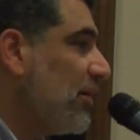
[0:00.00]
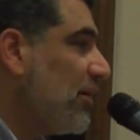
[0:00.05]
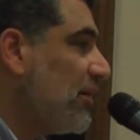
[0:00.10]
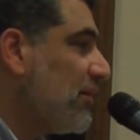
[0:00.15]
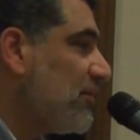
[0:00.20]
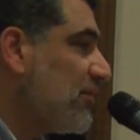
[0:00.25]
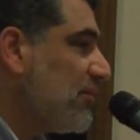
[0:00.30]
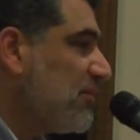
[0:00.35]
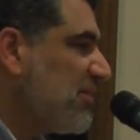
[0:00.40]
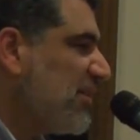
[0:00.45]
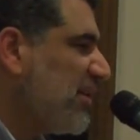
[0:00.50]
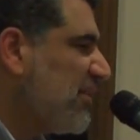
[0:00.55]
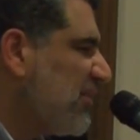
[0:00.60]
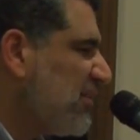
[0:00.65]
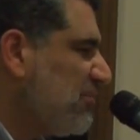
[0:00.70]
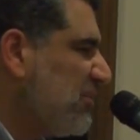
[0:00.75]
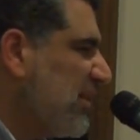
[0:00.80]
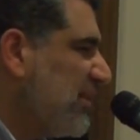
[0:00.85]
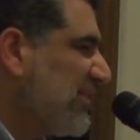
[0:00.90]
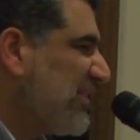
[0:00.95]
Some say
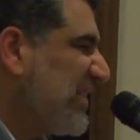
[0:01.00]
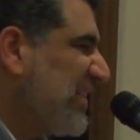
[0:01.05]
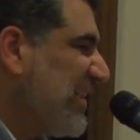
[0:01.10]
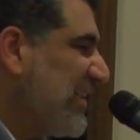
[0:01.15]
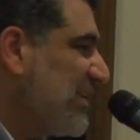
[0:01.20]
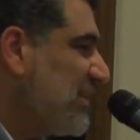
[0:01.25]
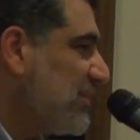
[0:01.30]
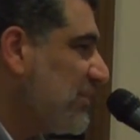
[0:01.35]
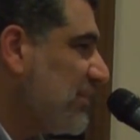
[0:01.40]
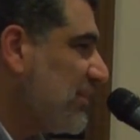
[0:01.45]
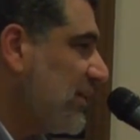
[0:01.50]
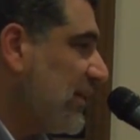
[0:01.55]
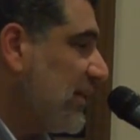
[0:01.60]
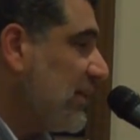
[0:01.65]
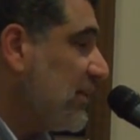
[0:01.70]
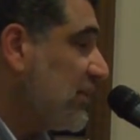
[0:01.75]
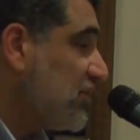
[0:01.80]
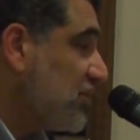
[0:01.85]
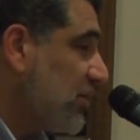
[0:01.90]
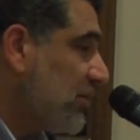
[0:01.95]
this means
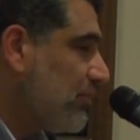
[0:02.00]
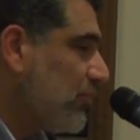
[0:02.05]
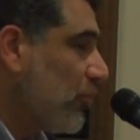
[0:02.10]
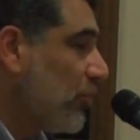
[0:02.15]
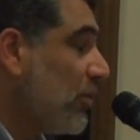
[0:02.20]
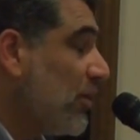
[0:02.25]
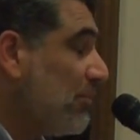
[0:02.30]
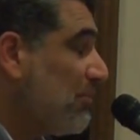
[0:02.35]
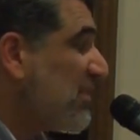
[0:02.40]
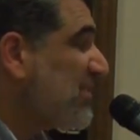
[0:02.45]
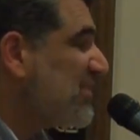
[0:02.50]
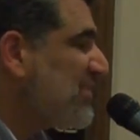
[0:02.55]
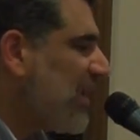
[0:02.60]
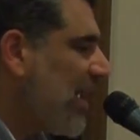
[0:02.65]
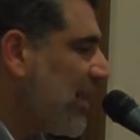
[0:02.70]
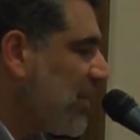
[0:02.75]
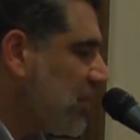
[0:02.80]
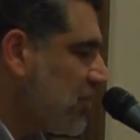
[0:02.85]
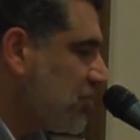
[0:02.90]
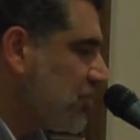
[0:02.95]
kingship or
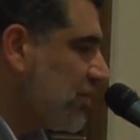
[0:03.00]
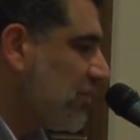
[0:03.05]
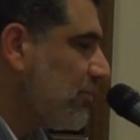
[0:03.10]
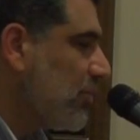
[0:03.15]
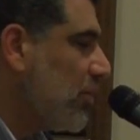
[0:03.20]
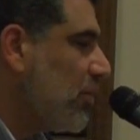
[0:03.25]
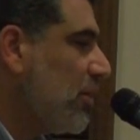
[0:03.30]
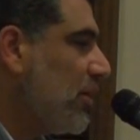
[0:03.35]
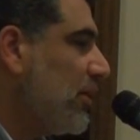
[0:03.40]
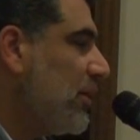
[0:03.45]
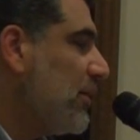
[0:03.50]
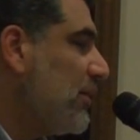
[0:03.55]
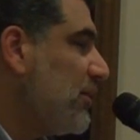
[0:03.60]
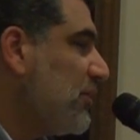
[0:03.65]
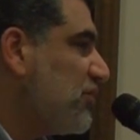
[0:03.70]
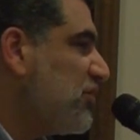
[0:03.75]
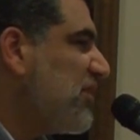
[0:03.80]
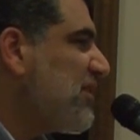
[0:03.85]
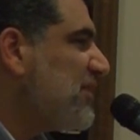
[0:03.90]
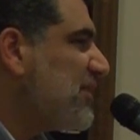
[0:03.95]
messiahship.
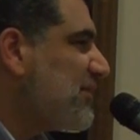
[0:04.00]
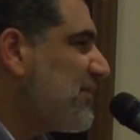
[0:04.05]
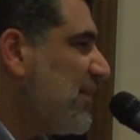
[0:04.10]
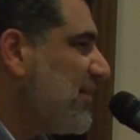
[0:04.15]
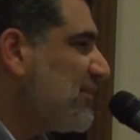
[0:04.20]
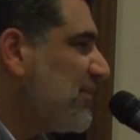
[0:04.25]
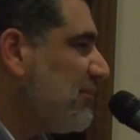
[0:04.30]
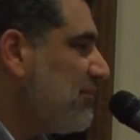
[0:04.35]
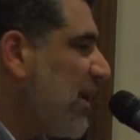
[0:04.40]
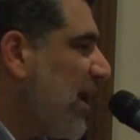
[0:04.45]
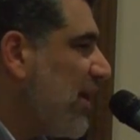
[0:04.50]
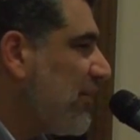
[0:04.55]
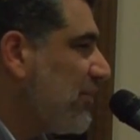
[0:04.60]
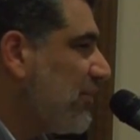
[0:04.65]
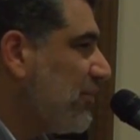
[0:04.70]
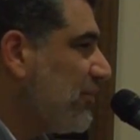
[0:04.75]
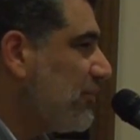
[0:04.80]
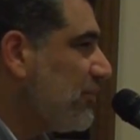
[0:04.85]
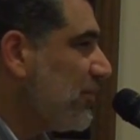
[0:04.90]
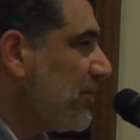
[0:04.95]
Jesus says in
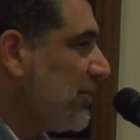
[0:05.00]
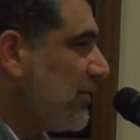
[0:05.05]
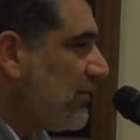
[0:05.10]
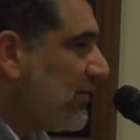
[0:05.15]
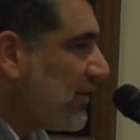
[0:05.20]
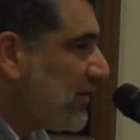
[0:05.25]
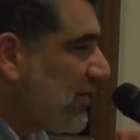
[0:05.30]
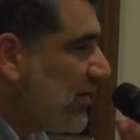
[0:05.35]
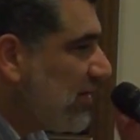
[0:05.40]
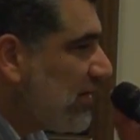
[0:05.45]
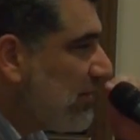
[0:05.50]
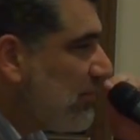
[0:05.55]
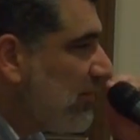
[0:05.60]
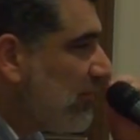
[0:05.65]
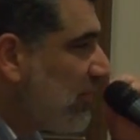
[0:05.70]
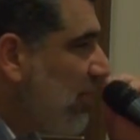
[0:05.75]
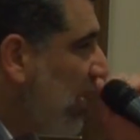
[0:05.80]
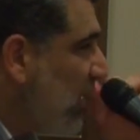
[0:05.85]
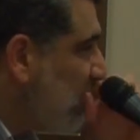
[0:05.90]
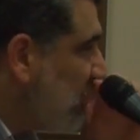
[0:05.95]
Matthew, the kingdom
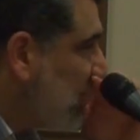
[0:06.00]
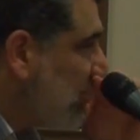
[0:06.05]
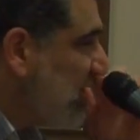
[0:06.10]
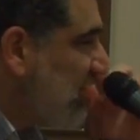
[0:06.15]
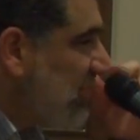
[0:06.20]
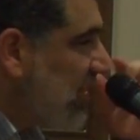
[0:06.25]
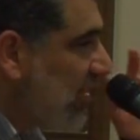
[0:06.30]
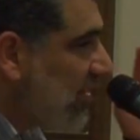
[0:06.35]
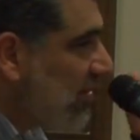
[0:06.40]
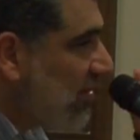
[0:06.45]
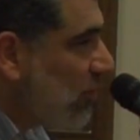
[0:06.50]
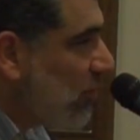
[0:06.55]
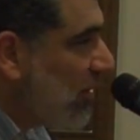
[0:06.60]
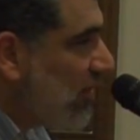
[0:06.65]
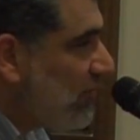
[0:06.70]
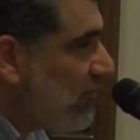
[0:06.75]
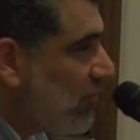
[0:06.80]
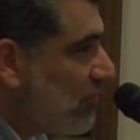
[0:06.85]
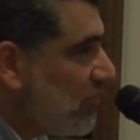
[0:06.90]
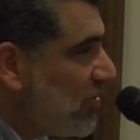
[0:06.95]
of God shall be taken
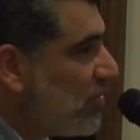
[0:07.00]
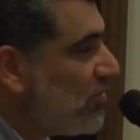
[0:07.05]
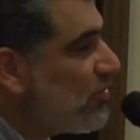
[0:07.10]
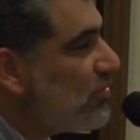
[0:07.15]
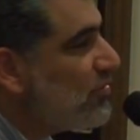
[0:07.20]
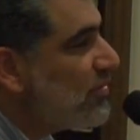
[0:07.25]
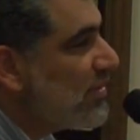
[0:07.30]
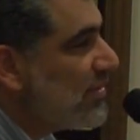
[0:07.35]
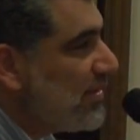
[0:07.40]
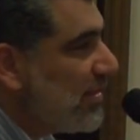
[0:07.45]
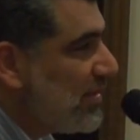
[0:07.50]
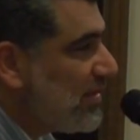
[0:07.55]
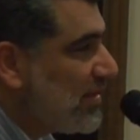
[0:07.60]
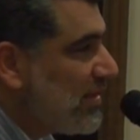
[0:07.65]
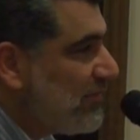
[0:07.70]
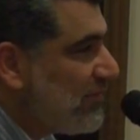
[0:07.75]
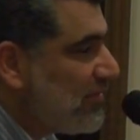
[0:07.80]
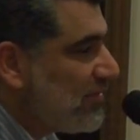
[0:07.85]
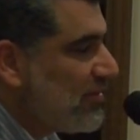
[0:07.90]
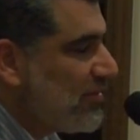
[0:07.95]
away from you and
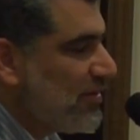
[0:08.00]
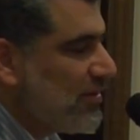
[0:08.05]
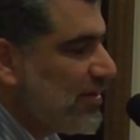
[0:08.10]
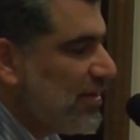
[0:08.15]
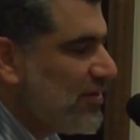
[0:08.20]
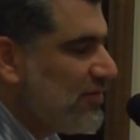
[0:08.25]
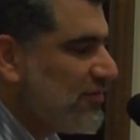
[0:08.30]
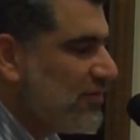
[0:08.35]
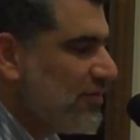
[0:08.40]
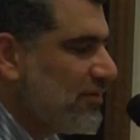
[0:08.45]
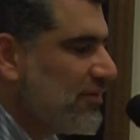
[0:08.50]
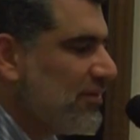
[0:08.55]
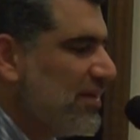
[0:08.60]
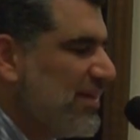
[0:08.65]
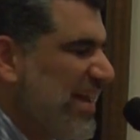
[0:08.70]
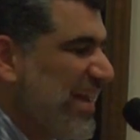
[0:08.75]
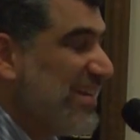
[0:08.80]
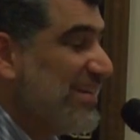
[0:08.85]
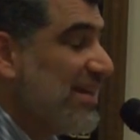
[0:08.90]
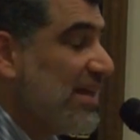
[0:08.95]
given to the nation,
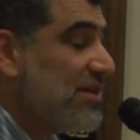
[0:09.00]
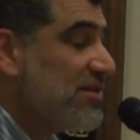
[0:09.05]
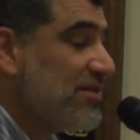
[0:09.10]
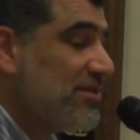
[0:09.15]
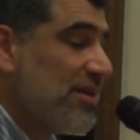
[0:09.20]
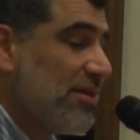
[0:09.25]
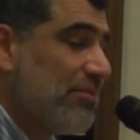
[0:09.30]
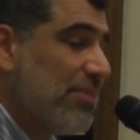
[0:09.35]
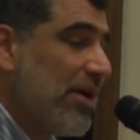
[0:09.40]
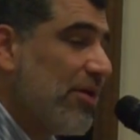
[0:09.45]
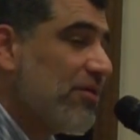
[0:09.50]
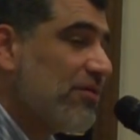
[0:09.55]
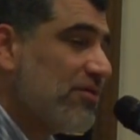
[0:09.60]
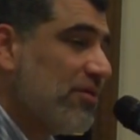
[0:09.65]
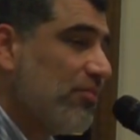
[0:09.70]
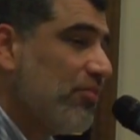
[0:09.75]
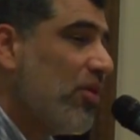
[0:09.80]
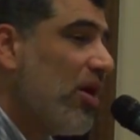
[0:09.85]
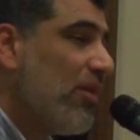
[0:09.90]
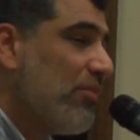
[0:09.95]
a nation that bears
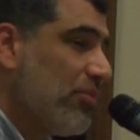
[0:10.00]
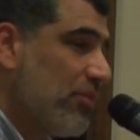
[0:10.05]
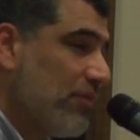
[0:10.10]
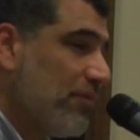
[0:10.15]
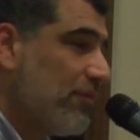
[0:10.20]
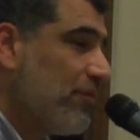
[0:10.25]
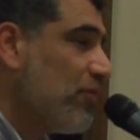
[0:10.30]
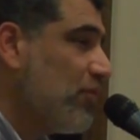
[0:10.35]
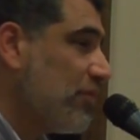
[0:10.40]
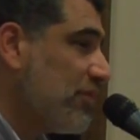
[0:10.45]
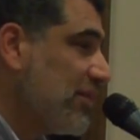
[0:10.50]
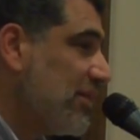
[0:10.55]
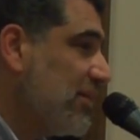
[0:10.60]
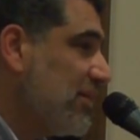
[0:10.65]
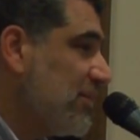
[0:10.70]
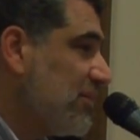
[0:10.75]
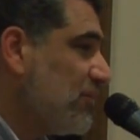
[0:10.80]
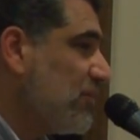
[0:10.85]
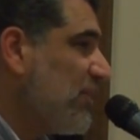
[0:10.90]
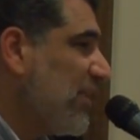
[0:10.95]
the proper fruit.
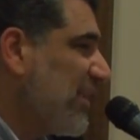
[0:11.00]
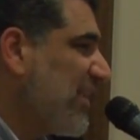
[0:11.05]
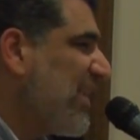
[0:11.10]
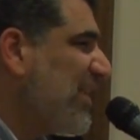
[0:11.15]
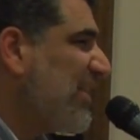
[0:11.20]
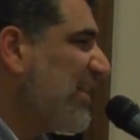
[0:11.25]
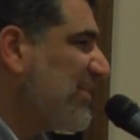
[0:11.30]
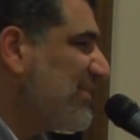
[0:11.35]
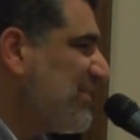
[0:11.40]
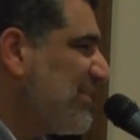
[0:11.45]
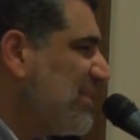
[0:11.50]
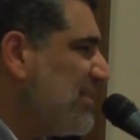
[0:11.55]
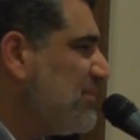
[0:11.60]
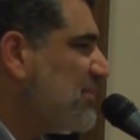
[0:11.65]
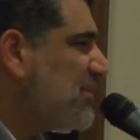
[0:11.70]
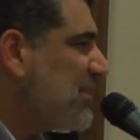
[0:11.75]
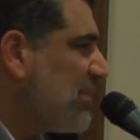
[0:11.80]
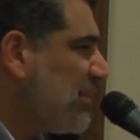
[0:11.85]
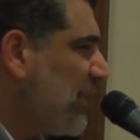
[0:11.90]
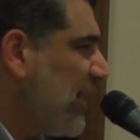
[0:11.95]
So again, it
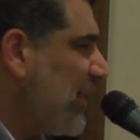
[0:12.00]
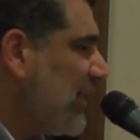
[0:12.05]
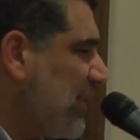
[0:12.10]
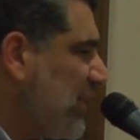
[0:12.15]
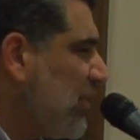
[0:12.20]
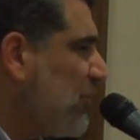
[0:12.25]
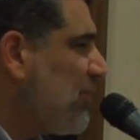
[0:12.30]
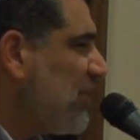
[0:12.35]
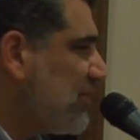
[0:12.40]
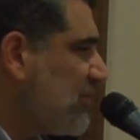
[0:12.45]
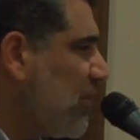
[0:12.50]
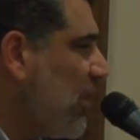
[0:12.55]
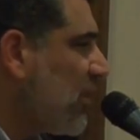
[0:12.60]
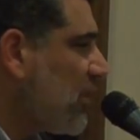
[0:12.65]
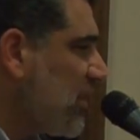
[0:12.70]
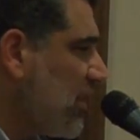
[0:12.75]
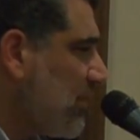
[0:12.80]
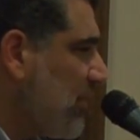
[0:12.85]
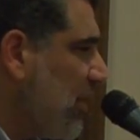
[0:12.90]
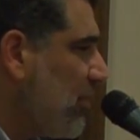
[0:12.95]
seems like here he's
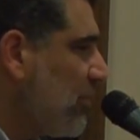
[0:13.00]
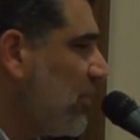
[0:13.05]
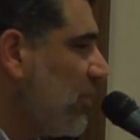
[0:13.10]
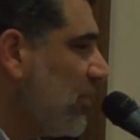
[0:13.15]
talking about